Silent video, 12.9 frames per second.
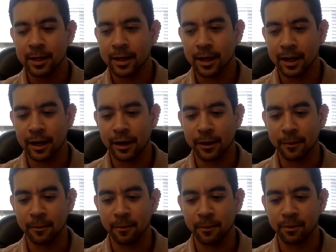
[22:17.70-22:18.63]

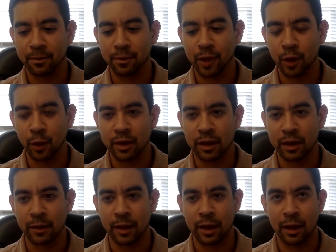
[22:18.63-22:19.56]
We talked
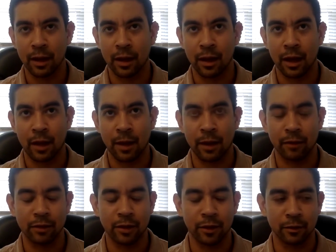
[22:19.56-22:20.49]
about a lot about,
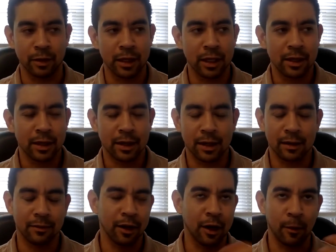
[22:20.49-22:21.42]

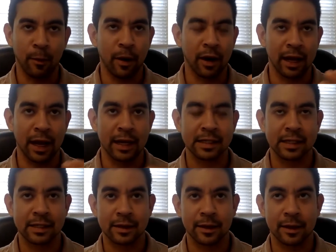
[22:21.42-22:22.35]
a couple of podcasts
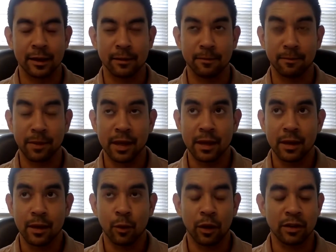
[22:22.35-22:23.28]

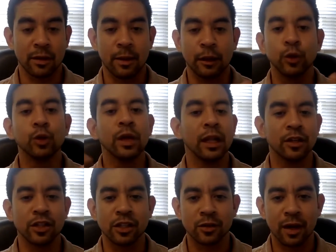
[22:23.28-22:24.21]
where we talk about due
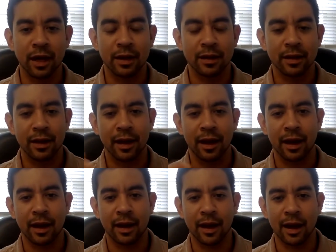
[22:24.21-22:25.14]
diligence, right?
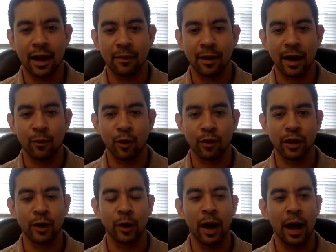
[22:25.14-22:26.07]
And I'm kind of wondering,
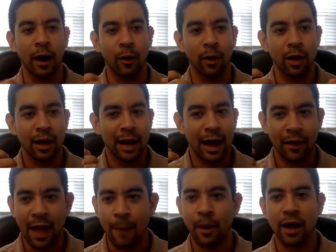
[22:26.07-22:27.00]
how
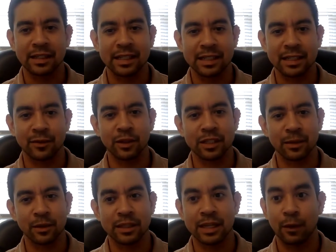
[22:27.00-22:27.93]
that process is when
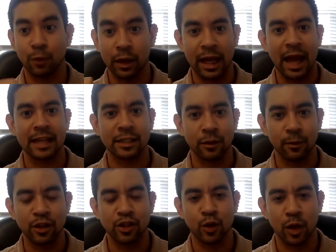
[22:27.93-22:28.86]
someone's like really asking a
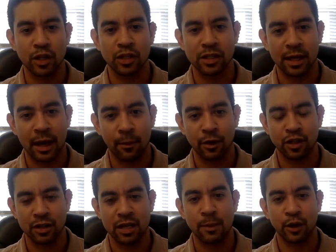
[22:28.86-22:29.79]
bunch of questions and how much on
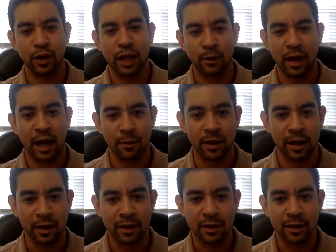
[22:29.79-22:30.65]
top of your game you got to be.